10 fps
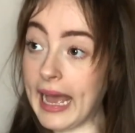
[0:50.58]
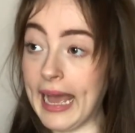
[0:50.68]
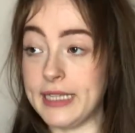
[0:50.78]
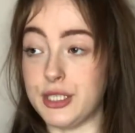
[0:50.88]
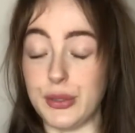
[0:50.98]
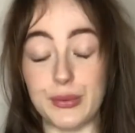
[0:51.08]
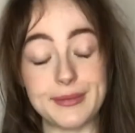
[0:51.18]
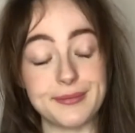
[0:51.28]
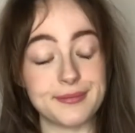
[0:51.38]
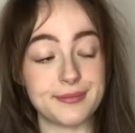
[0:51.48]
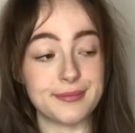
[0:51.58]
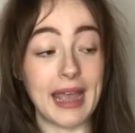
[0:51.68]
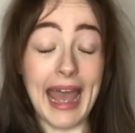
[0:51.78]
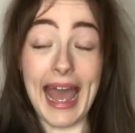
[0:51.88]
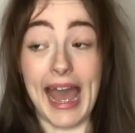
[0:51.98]
I do.
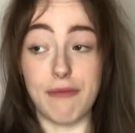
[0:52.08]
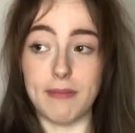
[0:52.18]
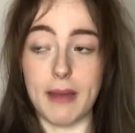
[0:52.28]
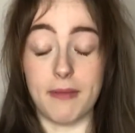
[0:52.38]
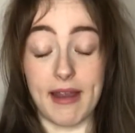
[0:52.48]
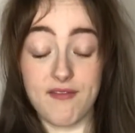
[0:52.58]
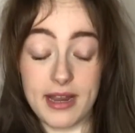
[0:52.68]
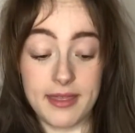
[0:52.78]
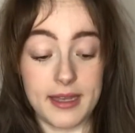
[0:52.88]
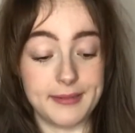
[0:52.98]
I remember everything.